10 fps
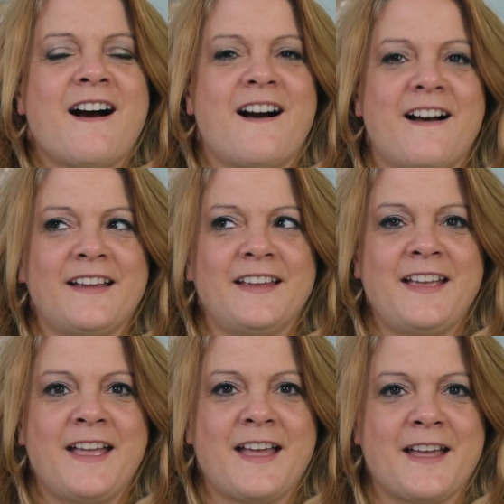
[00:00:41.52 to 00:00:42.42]

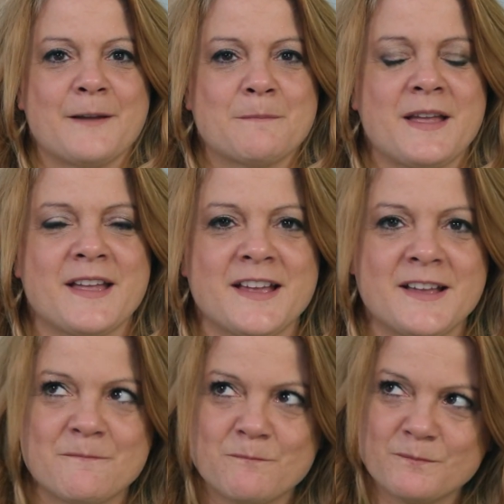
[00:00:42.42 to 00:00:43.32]
I am
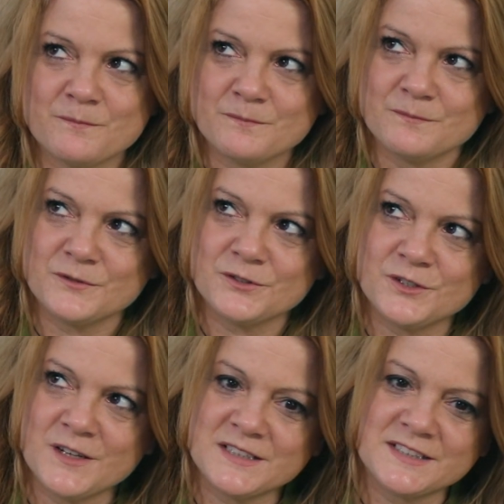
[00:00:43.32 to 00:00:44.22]

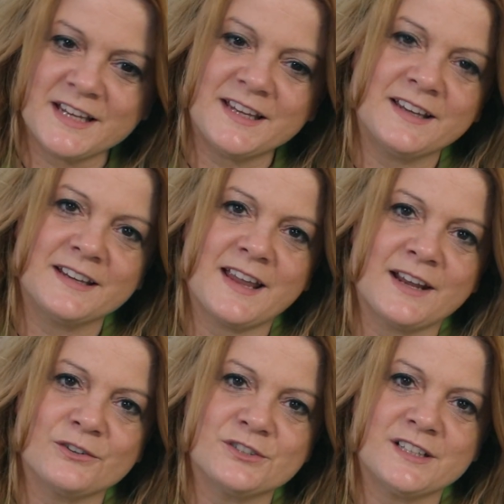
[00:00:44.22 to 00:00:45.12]
just taking in
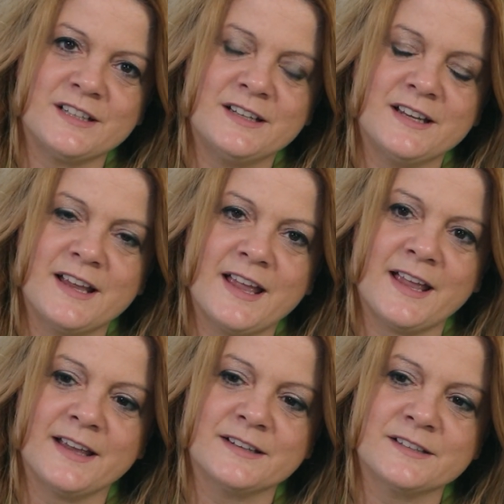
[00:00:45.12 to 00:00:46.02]
energy,
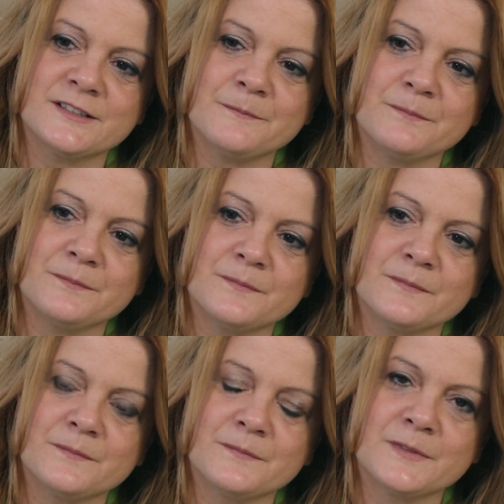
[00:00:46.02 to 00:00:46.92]
and
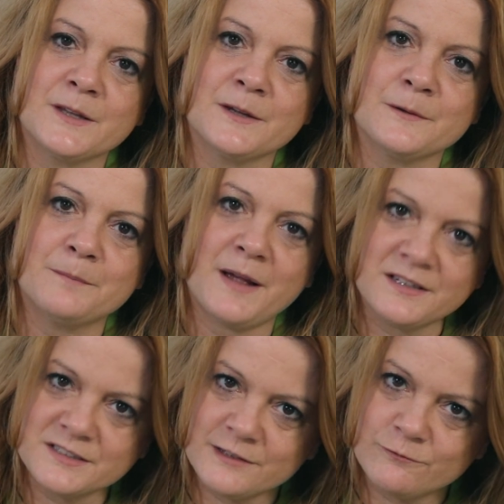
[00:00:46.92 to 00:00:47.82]
the
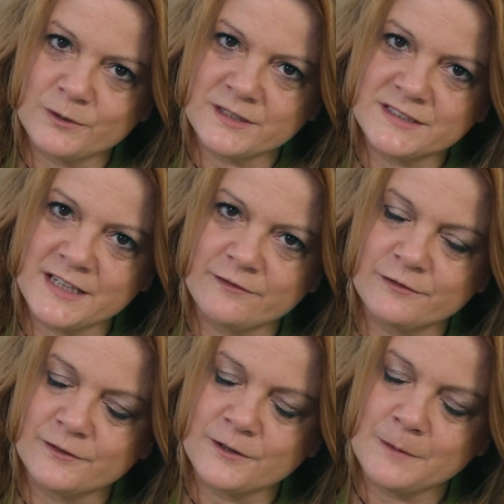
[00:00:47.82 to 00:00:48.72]
past loved ones have
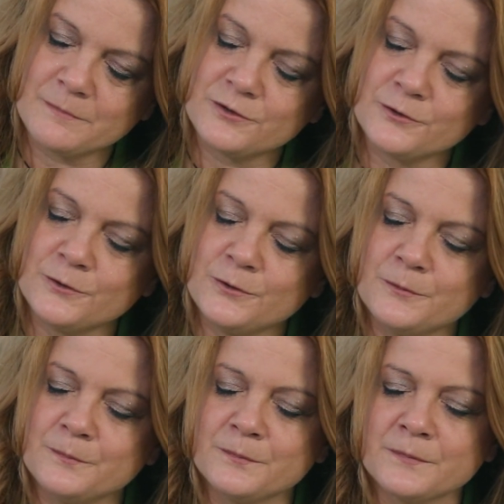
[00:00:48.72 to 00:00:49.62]
come through,